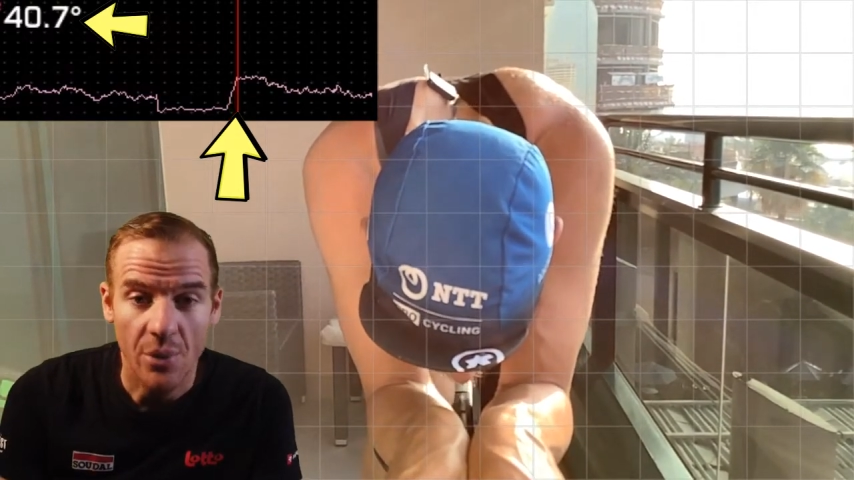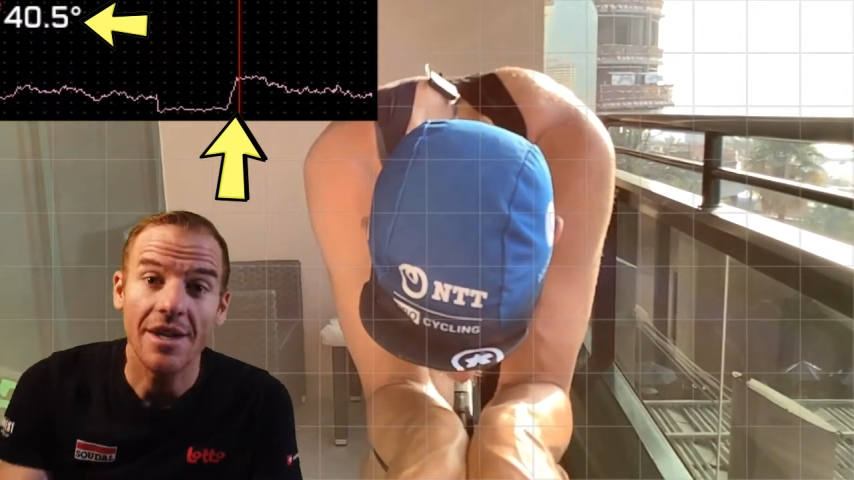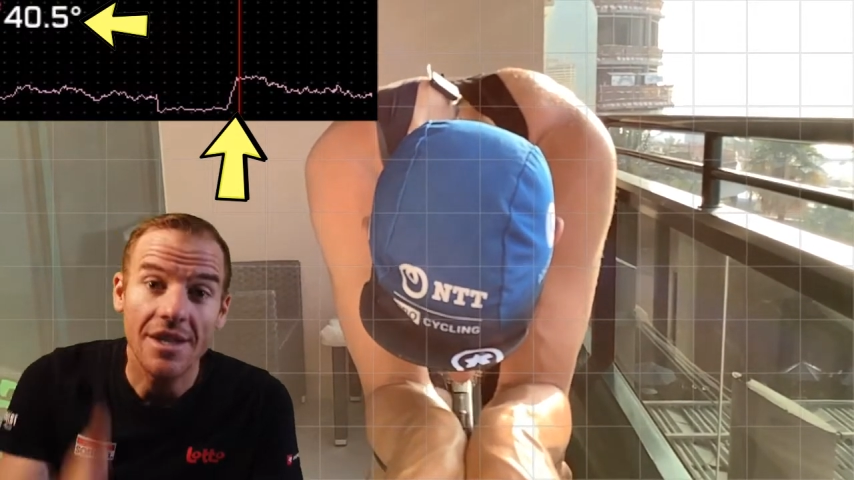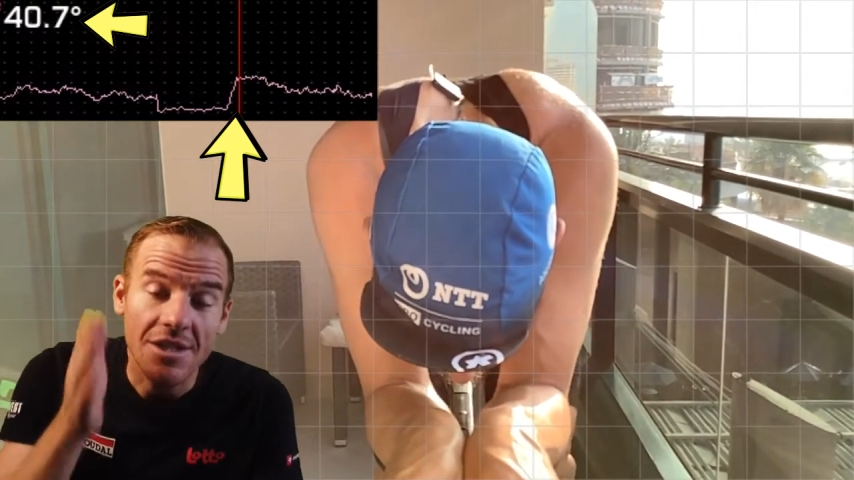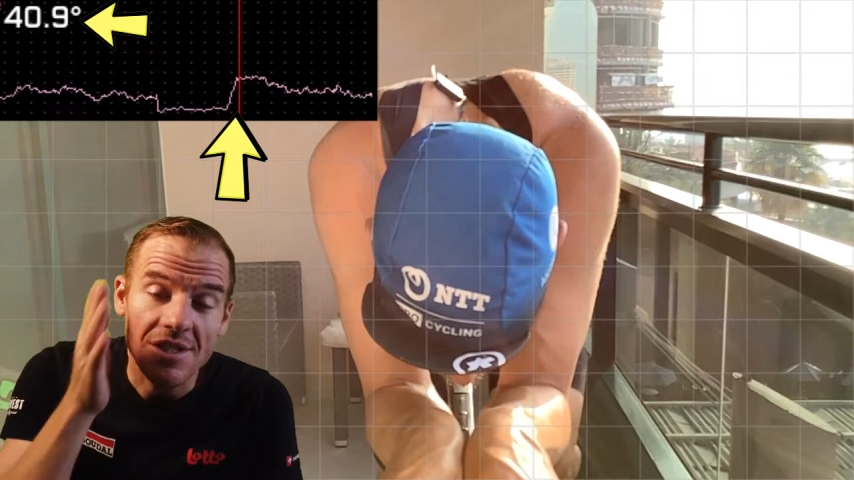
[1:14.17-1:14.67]

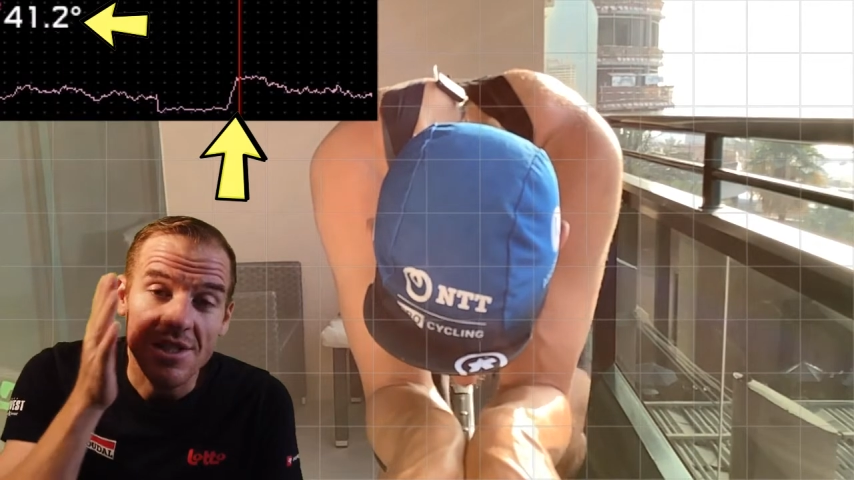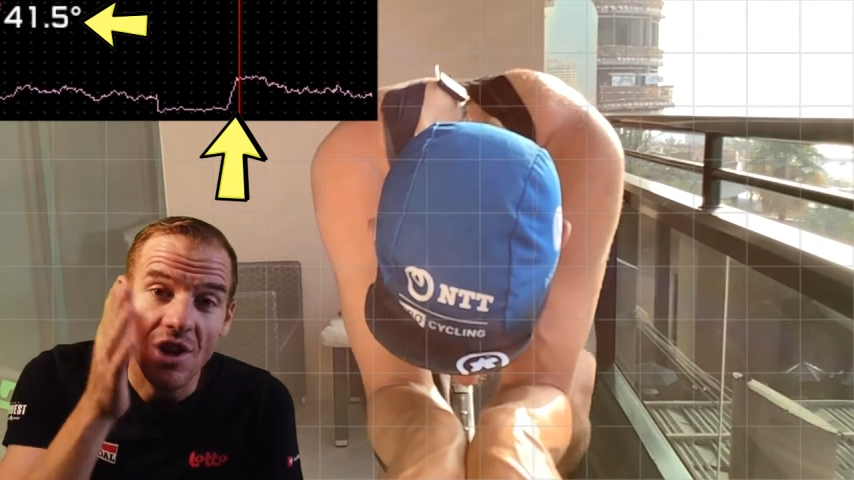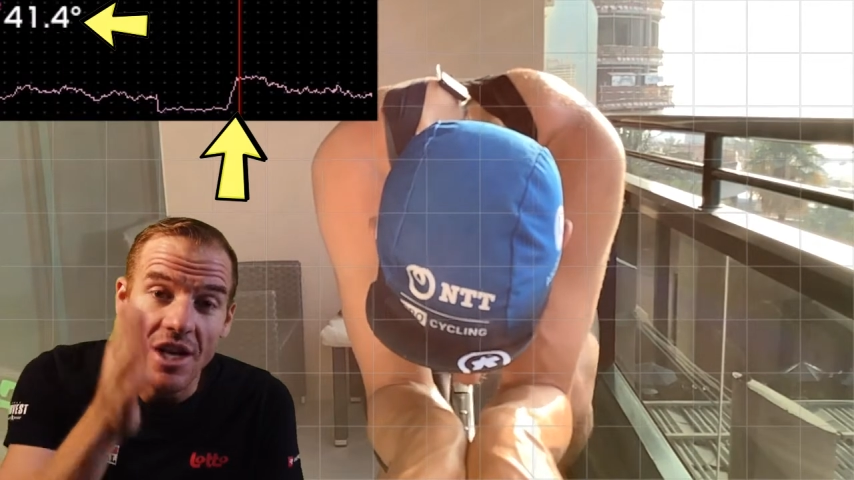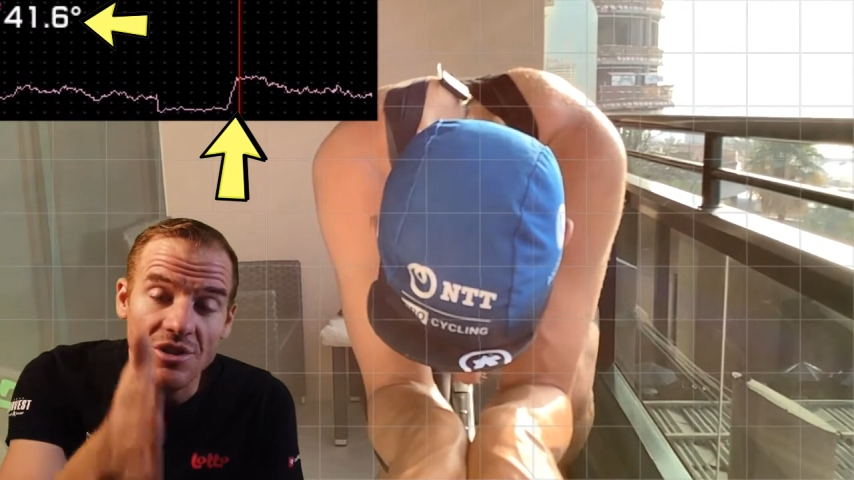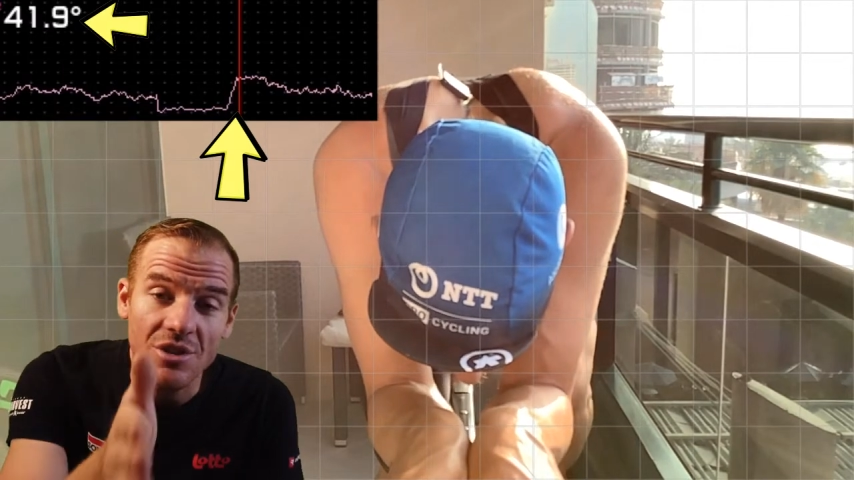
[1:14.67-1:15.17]
and he can
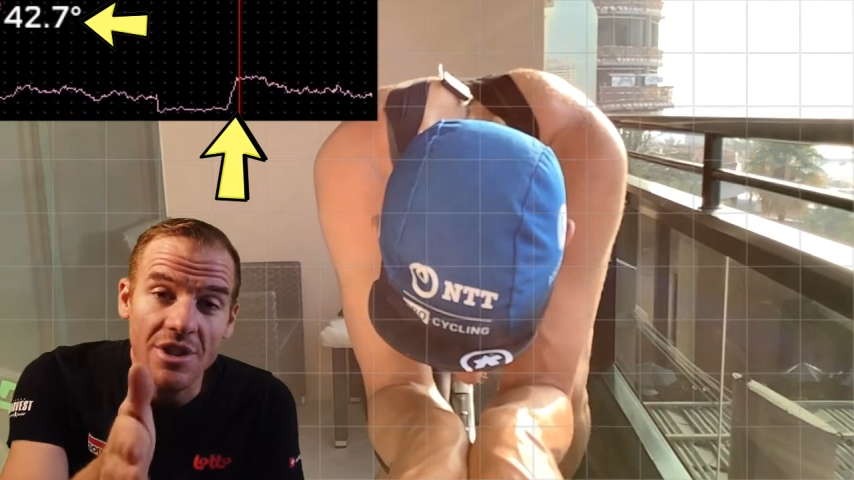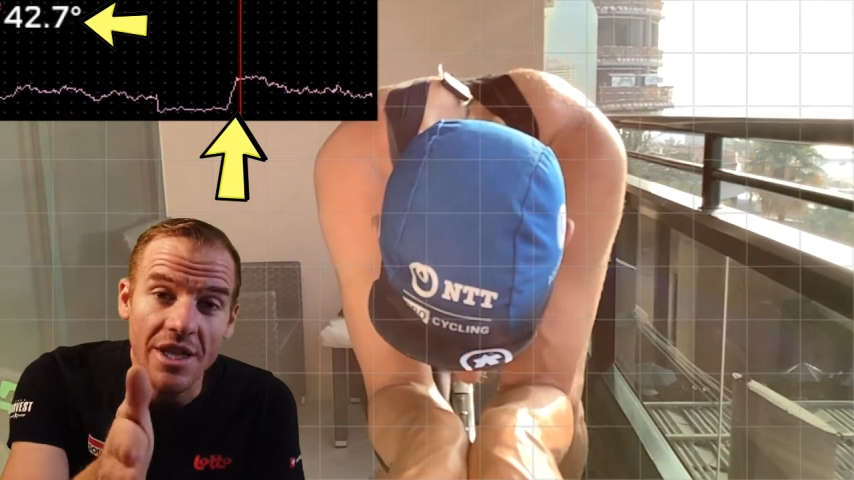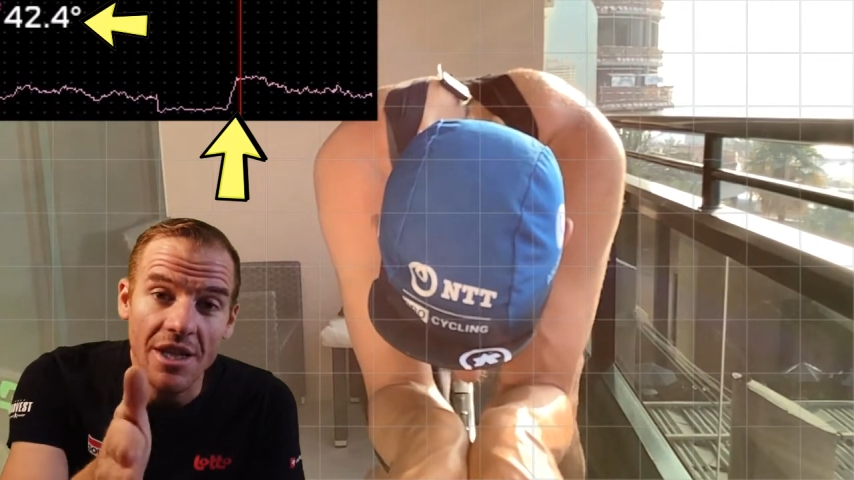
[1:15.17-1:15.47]
slice through the